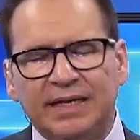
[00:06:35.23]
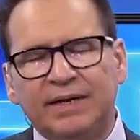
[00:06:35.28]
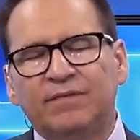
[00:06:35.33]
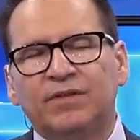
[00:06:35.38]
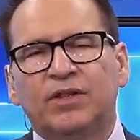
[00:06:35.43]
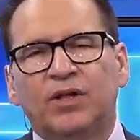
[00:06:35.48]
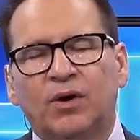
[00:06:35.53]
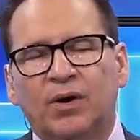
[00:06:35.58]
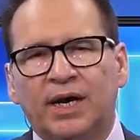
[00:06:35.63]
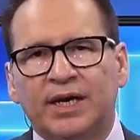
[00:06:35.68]

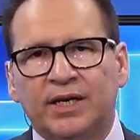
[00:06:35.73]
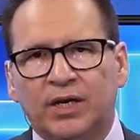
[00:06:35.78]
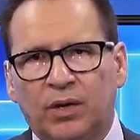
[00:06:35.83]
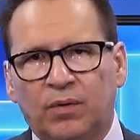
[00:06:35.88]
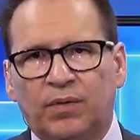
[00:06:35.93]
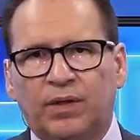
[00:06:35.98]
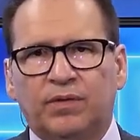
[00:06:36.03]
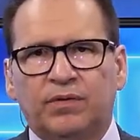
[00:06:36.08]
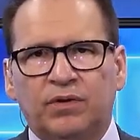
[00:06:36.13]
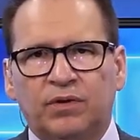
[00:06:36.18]
even though I
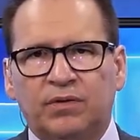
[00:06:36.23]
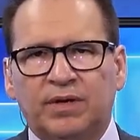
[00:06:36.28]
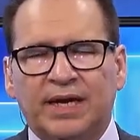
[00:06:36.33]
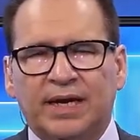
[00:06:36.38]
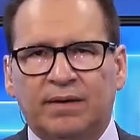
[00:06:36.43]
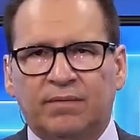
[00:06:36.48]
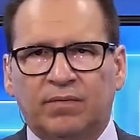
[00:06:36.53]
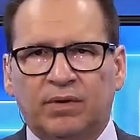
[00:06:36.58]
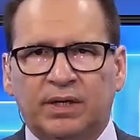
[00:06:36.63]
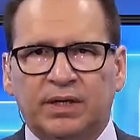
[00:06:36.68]
know that you
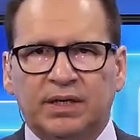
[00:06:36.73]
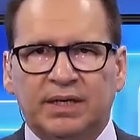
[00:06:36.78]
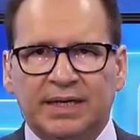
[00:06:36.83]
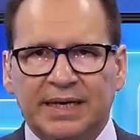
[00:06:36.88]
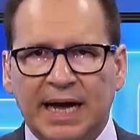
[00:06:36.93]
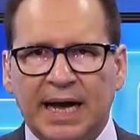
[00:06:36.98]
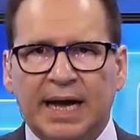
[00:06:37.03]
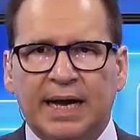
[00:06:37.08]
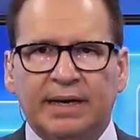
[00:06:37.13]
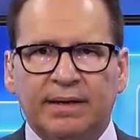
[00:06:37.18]
can't really
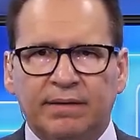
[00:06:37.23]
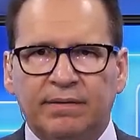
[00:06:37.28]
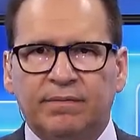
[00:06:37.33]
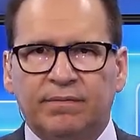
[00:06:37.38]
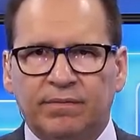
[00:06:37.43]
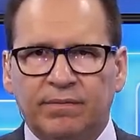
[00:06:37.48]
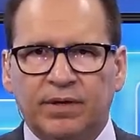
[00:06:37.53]
guide,